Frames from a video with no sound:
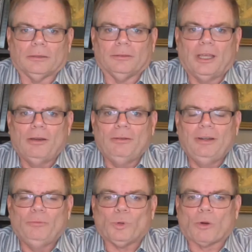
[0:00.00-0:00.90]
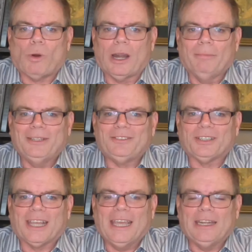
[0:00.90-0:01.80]
Loan requirements
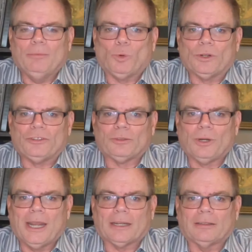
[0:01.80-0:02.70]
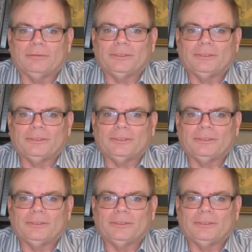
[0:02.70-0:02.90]
are getting more strict,